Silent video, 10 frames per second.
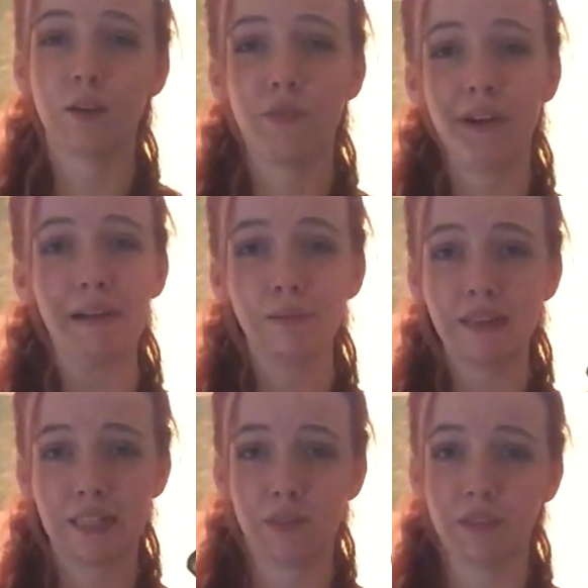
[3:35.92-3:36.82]
a very
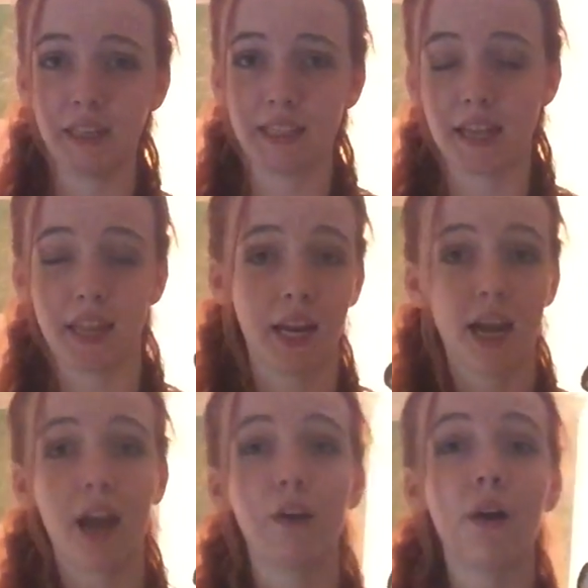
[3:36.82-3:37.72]
recent release, I think.
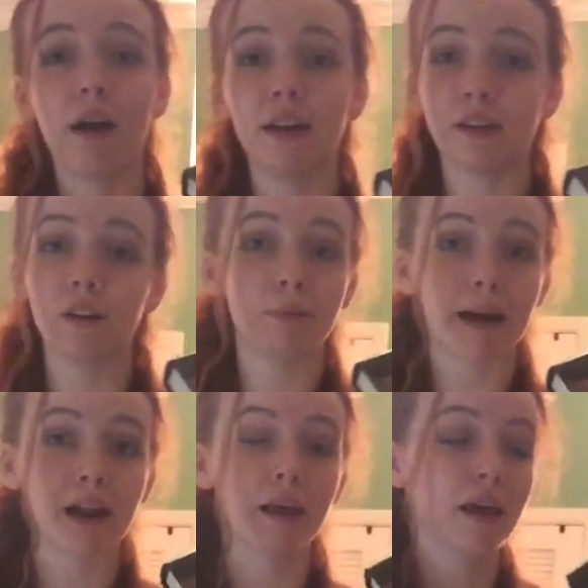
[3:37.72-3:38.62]
I don't know how I didn't know
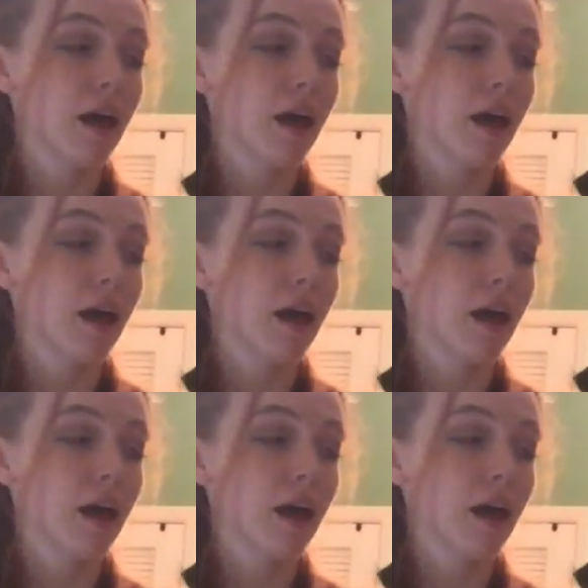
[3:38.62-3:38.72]
about it,